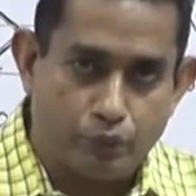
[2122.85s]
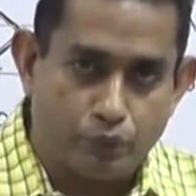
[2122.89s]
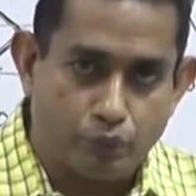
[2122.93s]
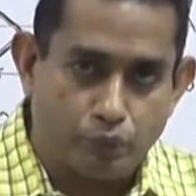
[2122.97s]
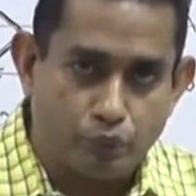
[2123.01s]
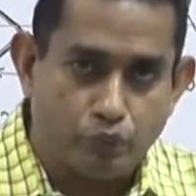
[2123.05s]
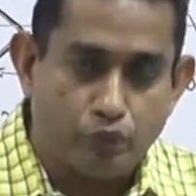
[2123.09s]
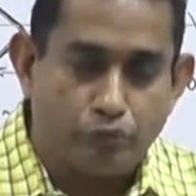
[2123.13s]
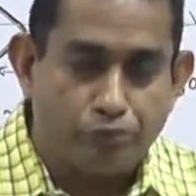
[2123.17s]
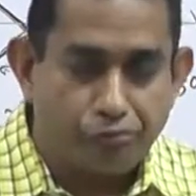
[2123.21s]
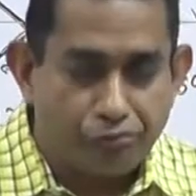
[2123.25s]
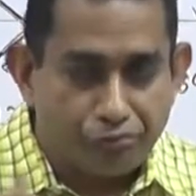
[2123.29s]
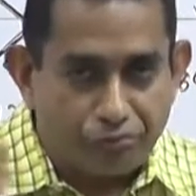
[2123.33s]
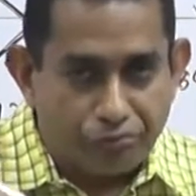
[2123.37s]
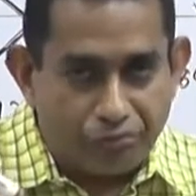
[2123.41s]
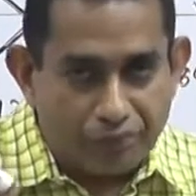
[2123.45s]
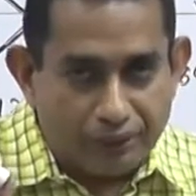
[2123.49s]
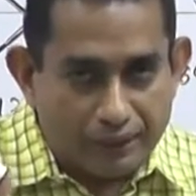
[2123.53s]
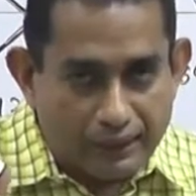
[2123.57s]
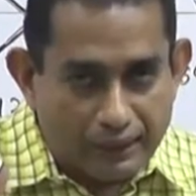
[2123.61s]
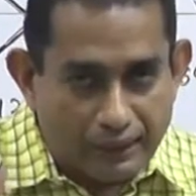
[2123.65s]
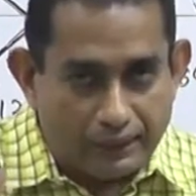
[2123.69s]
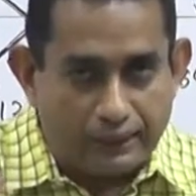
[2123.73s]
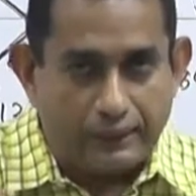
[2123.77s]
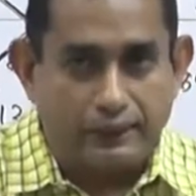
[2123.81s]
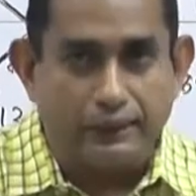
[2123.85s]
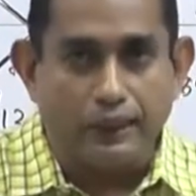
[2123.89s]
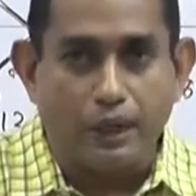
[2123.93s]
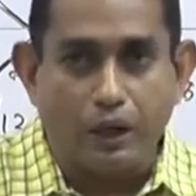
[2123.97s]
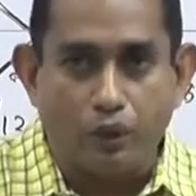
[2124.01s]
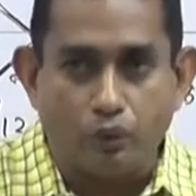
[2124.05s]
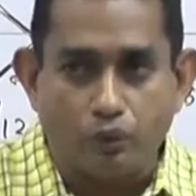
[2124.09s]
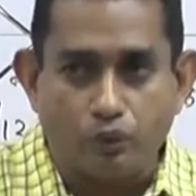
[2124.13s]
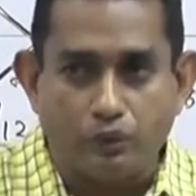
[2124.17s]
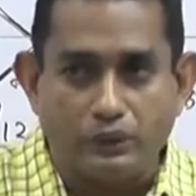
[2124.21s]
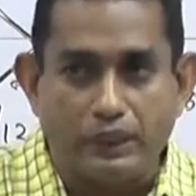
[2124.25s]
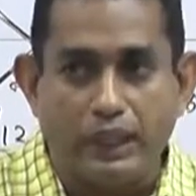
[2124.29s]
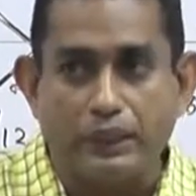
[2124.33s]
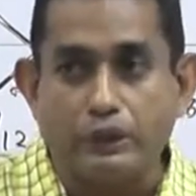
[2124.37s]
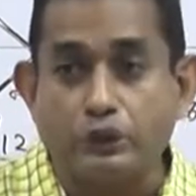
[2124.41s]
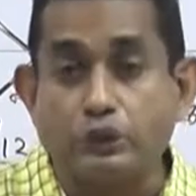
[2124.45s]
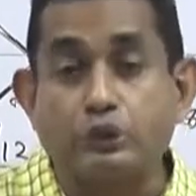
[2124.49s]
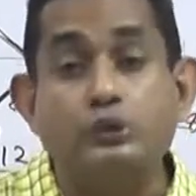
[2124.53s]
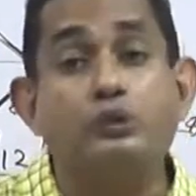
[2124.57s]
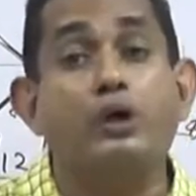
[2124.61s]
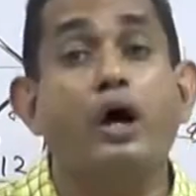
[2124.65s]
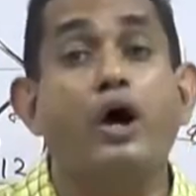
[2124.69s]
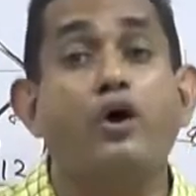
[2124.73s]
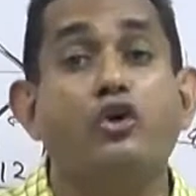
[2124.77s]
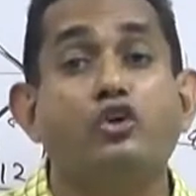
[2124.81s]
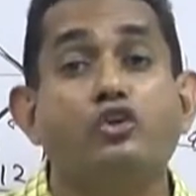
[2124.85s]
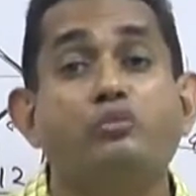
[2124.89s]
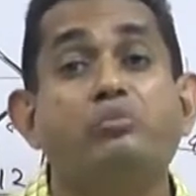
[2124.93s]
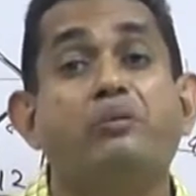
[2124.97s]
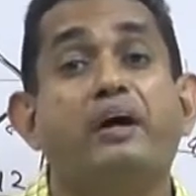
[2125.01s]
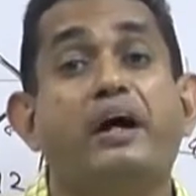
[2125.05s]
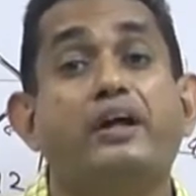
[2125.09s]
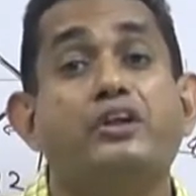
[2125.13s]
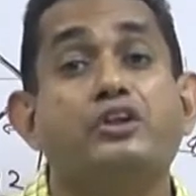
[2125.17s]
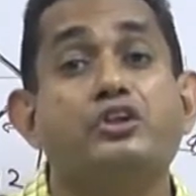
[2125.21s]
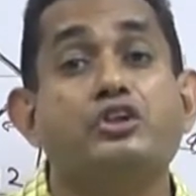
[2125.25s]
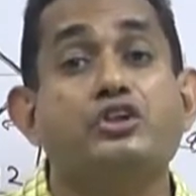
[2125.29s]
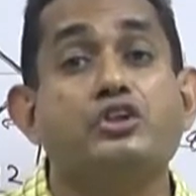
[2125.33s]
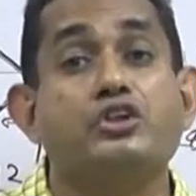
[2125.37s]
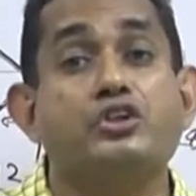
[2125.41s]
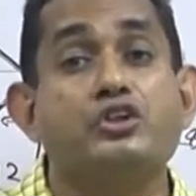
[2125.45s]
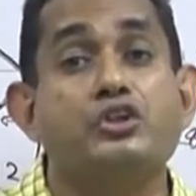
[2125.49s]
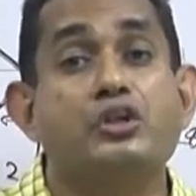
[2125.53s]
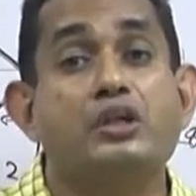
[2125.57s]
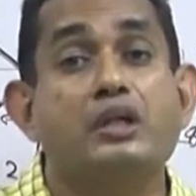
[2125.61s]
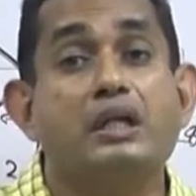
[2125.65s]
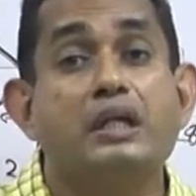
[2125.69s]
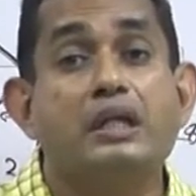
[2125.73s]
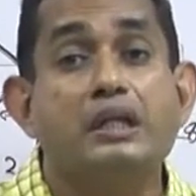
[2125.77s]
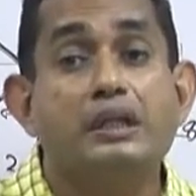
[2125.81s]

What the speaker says: to figure it out as to how much